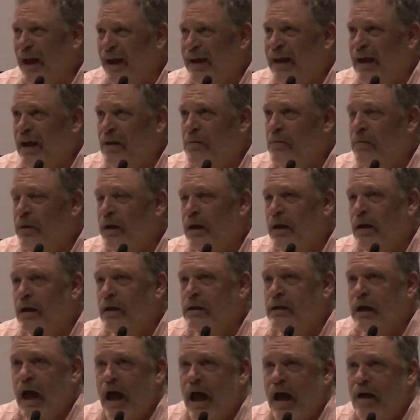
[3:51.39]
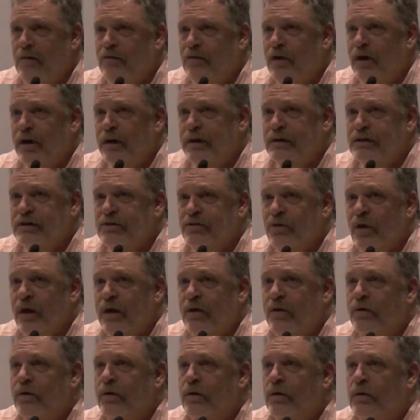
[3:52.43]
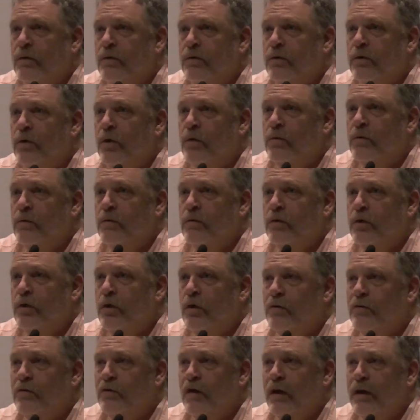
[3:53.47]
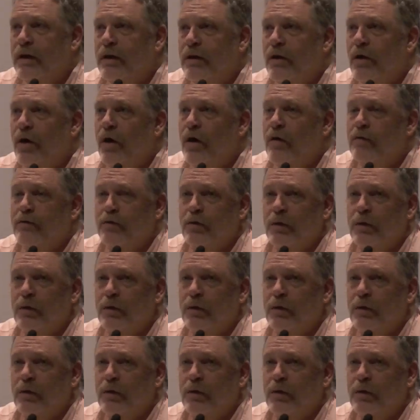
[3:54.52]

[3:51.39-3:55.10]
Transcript: again, being a half-honest writer, you, you don't you don't fight it off.